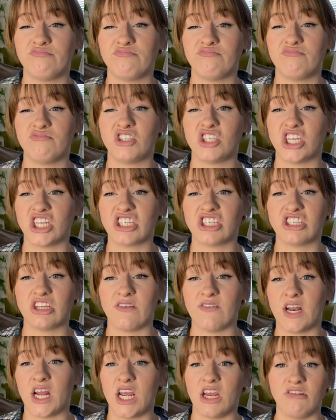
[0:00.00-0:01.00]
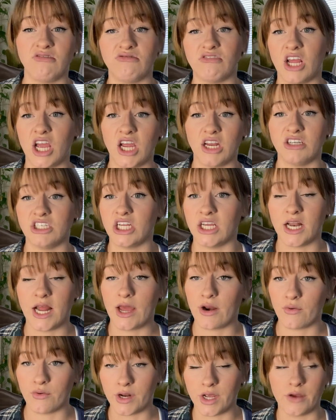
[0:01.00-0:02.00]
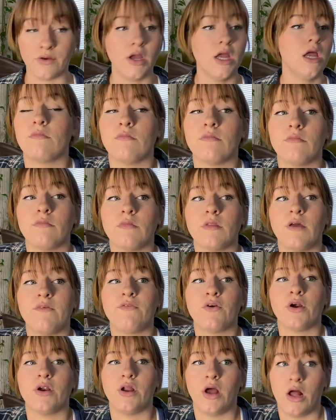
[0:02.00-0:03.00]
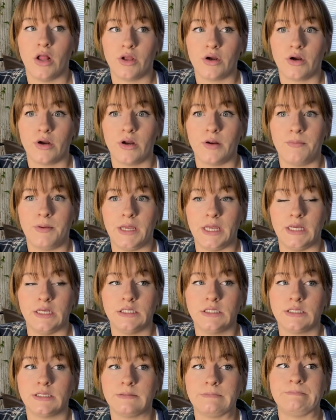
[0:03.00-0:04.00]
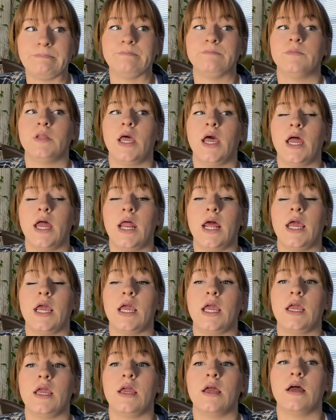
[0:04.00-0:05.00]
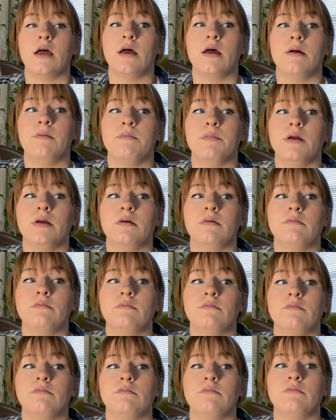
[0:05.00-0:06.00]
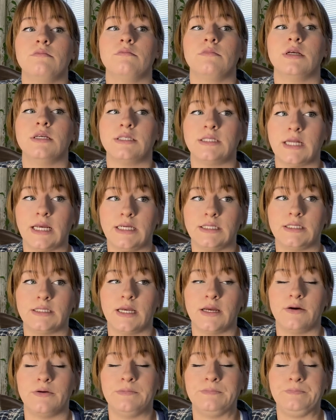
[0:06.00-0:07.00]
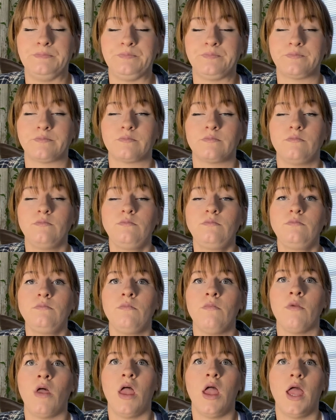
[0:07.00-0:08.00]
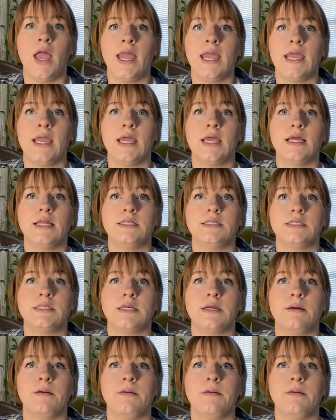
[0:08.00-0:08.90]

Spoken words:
6, 7, 8, 9, 10, I don't know. For $1 a piece at a estate sale. And